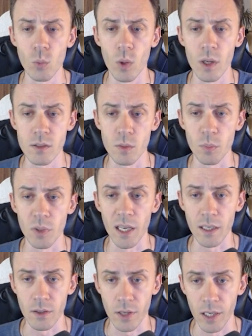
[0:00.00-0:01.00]
1
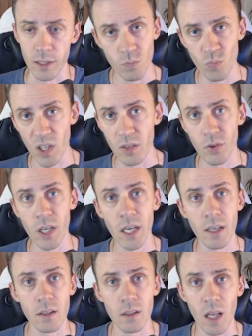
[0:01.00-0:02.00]
supply crate. And
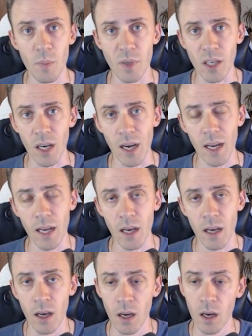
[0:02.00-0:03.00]
regarding climbing
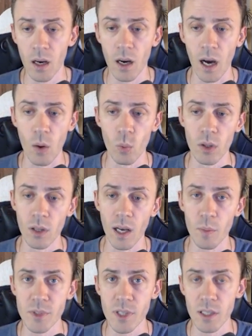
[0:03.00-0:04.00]
higher, I will
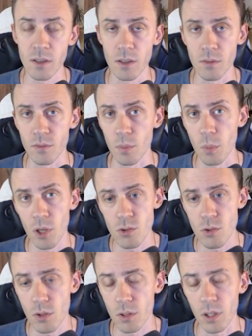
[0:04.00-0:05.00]
update the
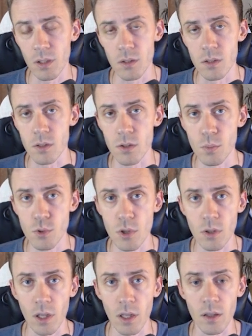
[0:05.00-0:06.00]
information in
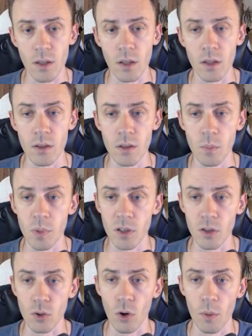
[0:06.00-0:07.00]
description and in the
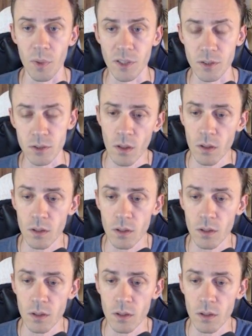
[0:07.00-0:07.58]
pinned comments.